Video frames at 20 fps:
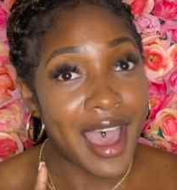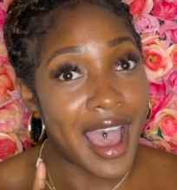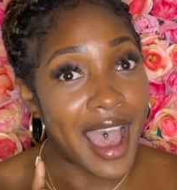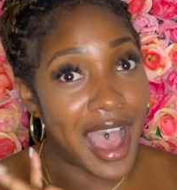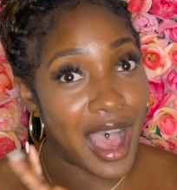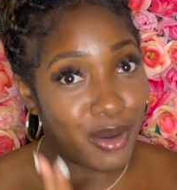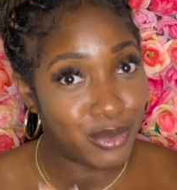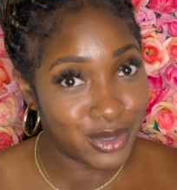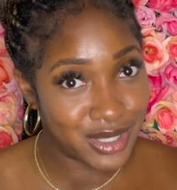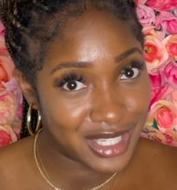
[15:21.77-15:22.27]

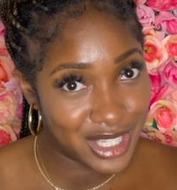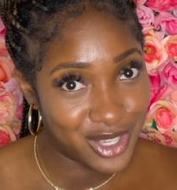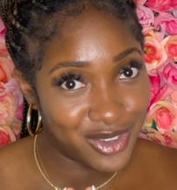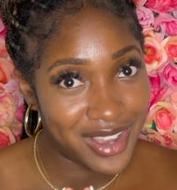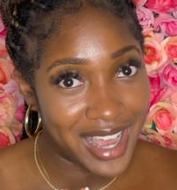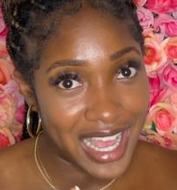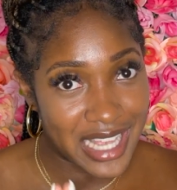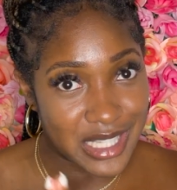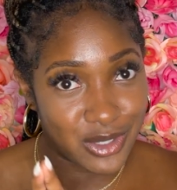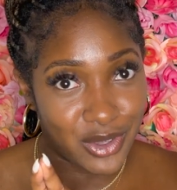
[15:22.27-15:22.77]
I will see you
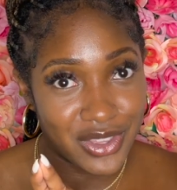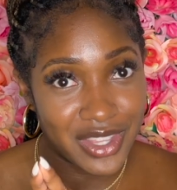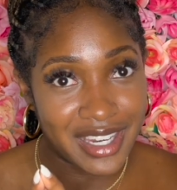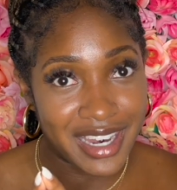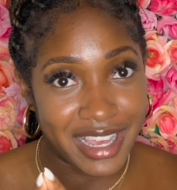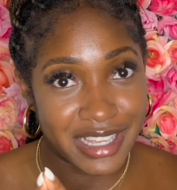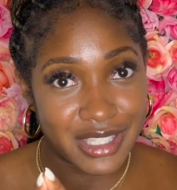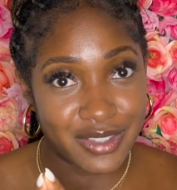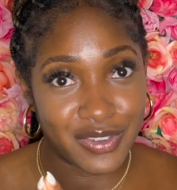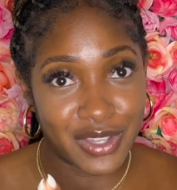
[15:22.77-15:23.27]
guys on the
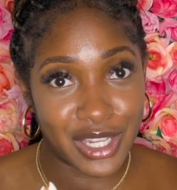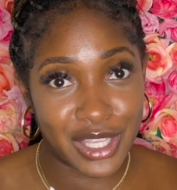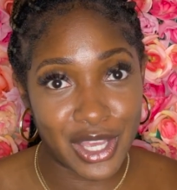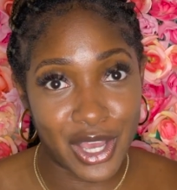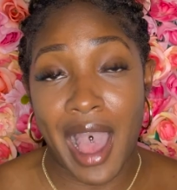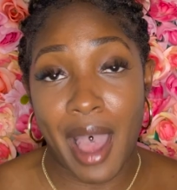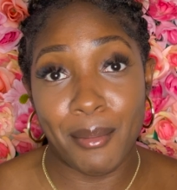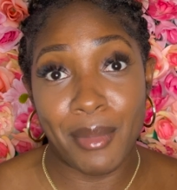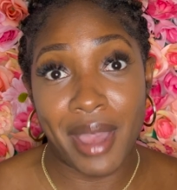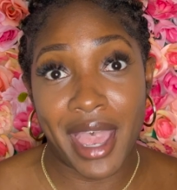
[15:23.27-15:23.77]
next video.
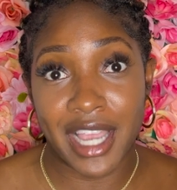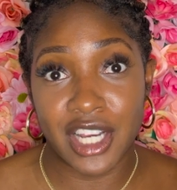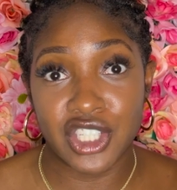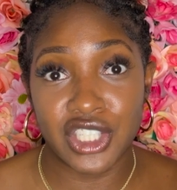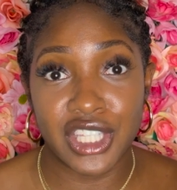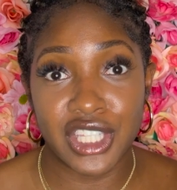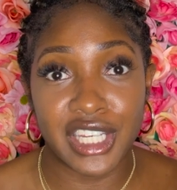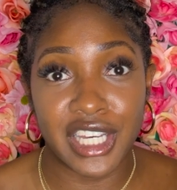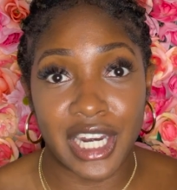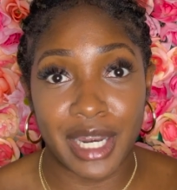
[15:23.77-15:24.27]
I'm
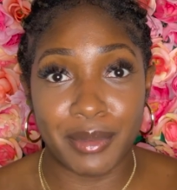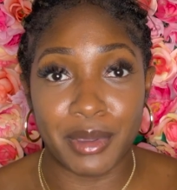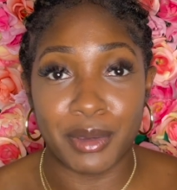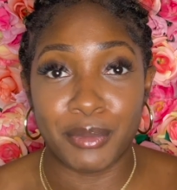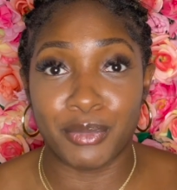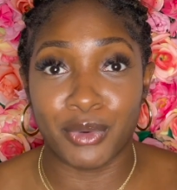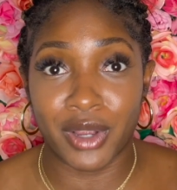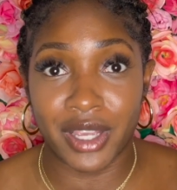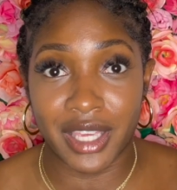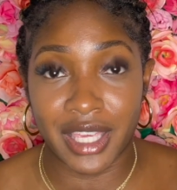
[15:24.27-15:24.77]
actually going to be
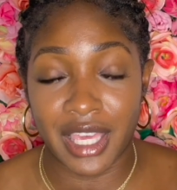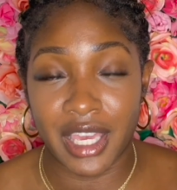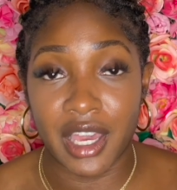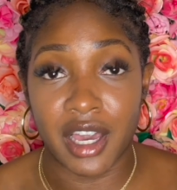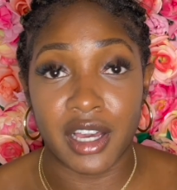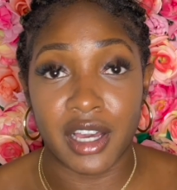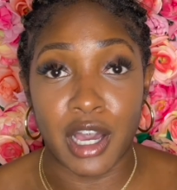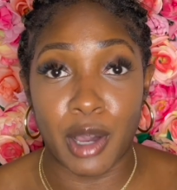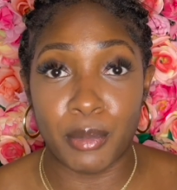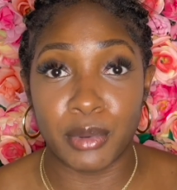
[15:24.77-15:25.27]
bringing a
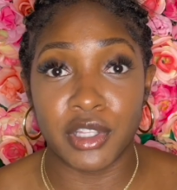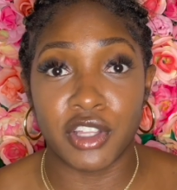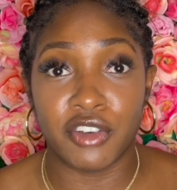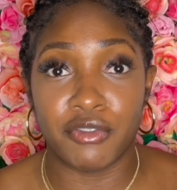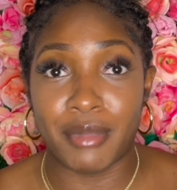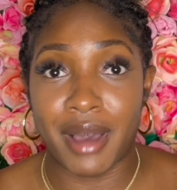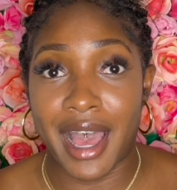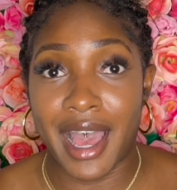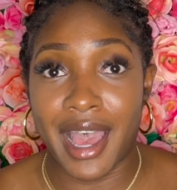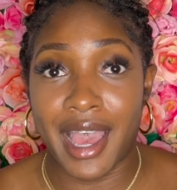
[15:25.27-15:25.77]
couple of
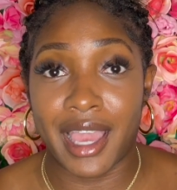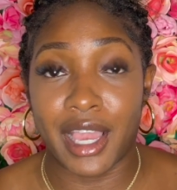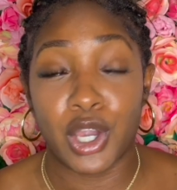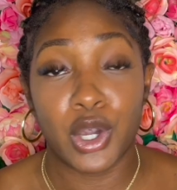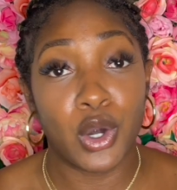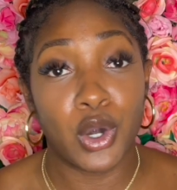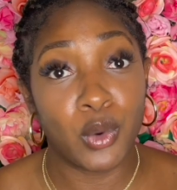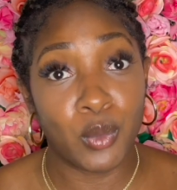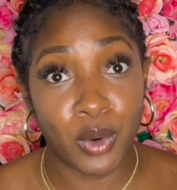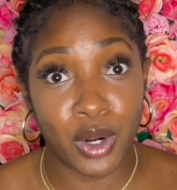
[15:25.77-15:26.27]
my
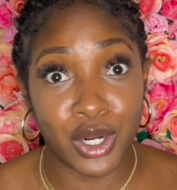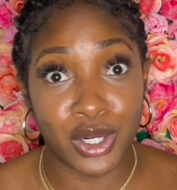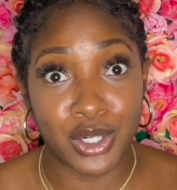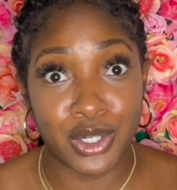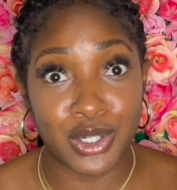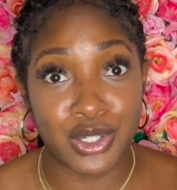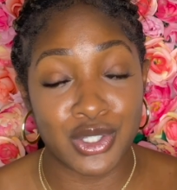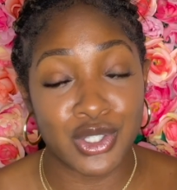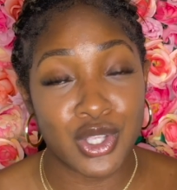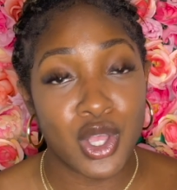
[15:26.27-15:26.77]

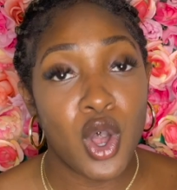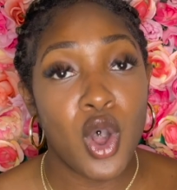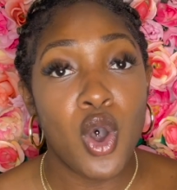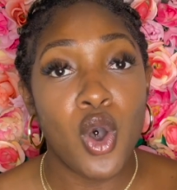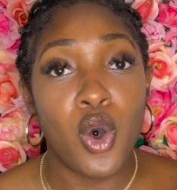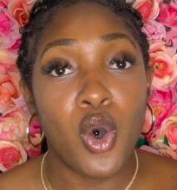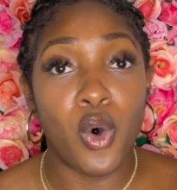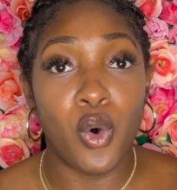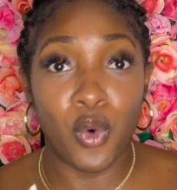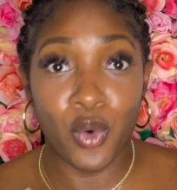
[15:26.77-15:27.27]
coworkers
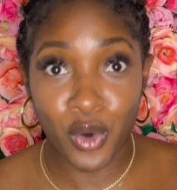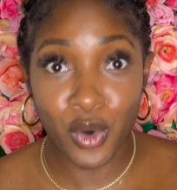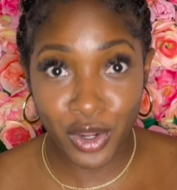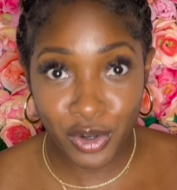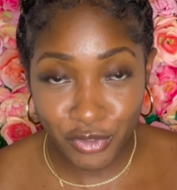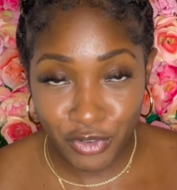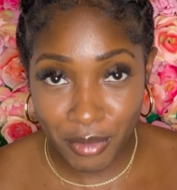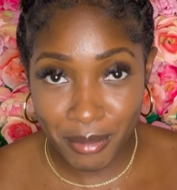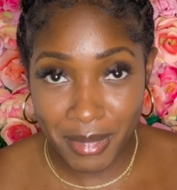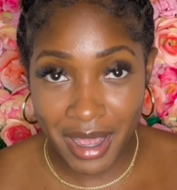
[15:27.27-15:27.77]
on
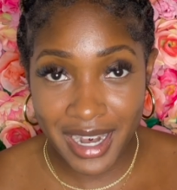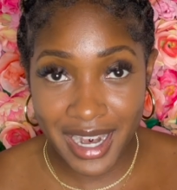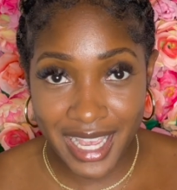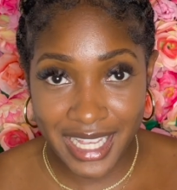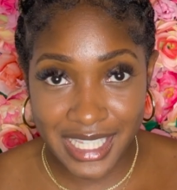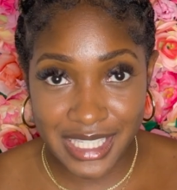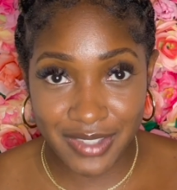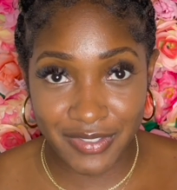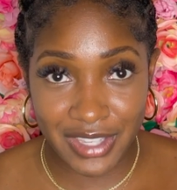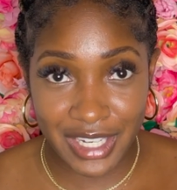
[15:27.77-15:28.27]
for my
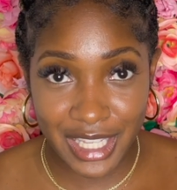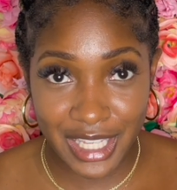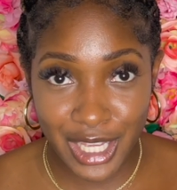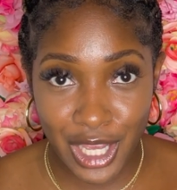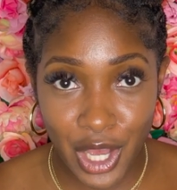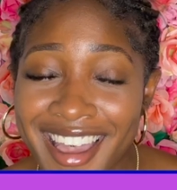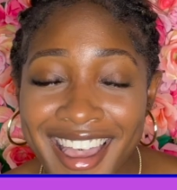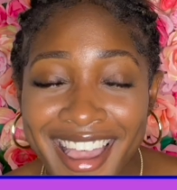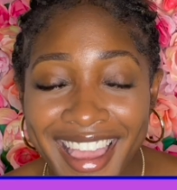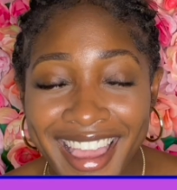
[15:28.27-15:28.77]
next
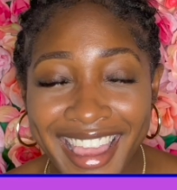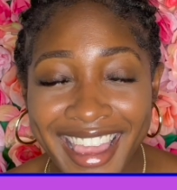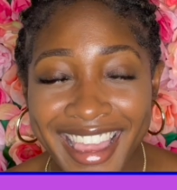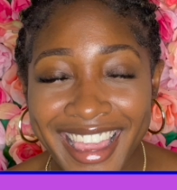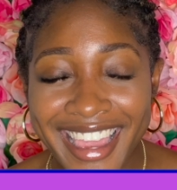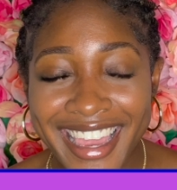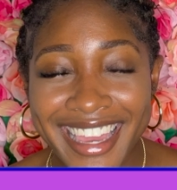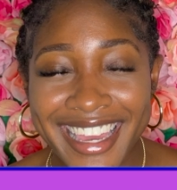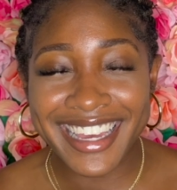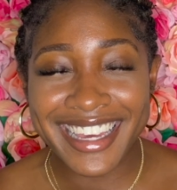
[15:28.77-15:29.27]
video,
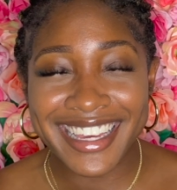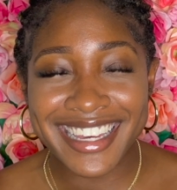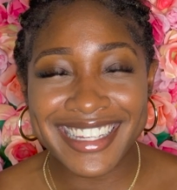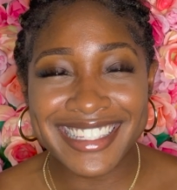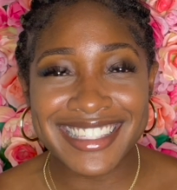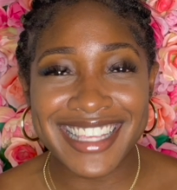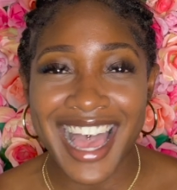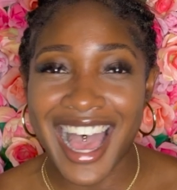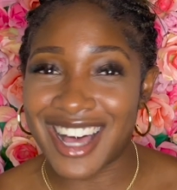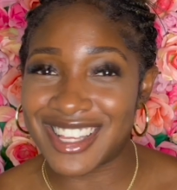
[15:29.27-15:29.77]

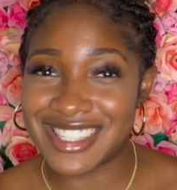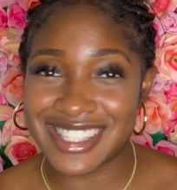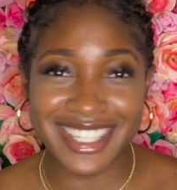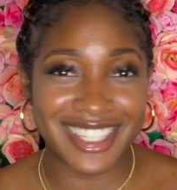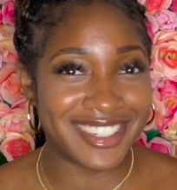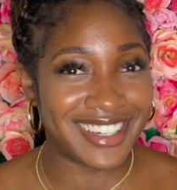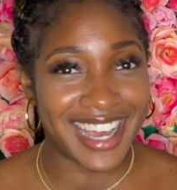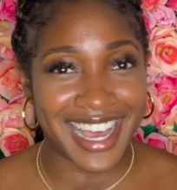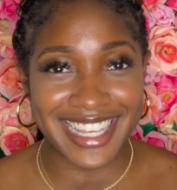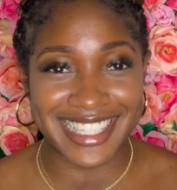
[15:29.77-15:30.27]
and I'll see
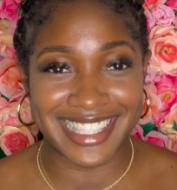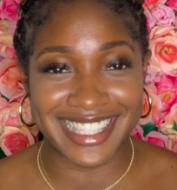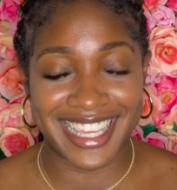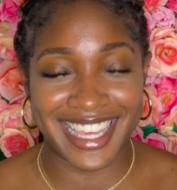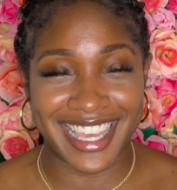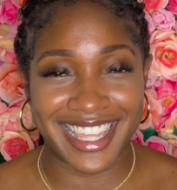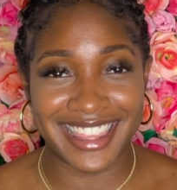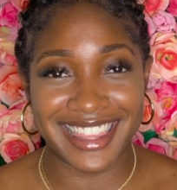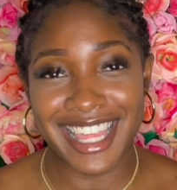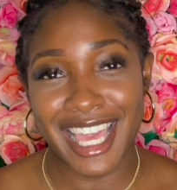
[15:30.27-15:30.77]
you guys
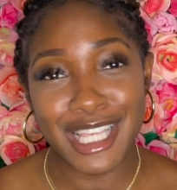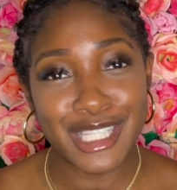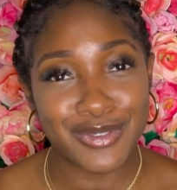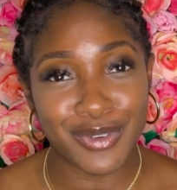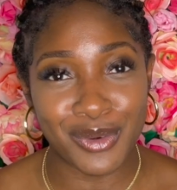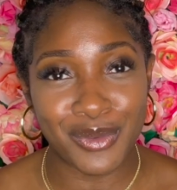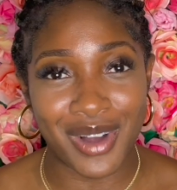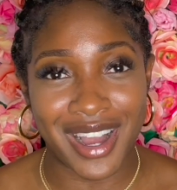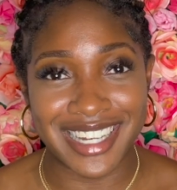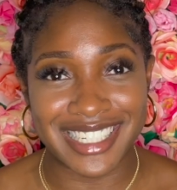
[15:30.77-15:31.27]
then. Thanks
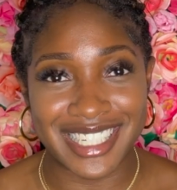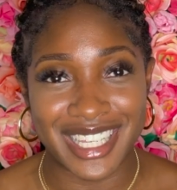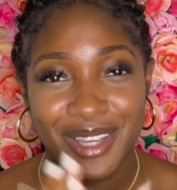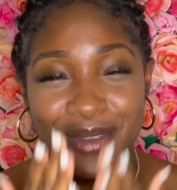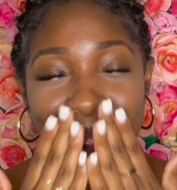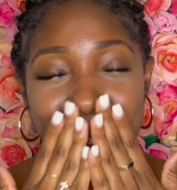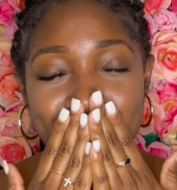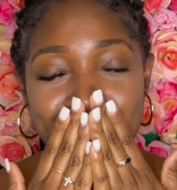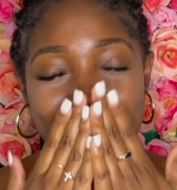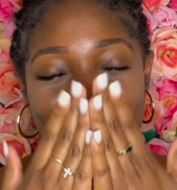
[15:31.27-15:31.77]
for
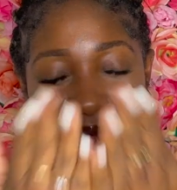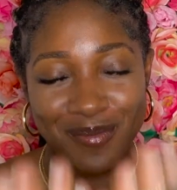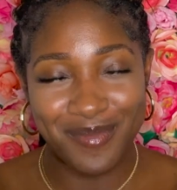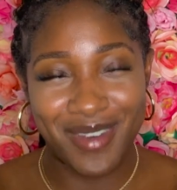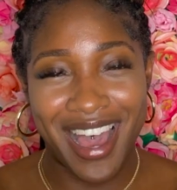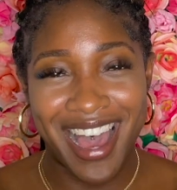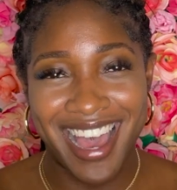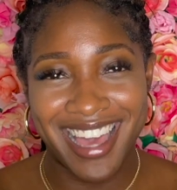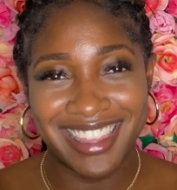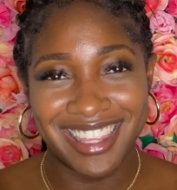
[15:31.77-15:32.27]
watching. Bye.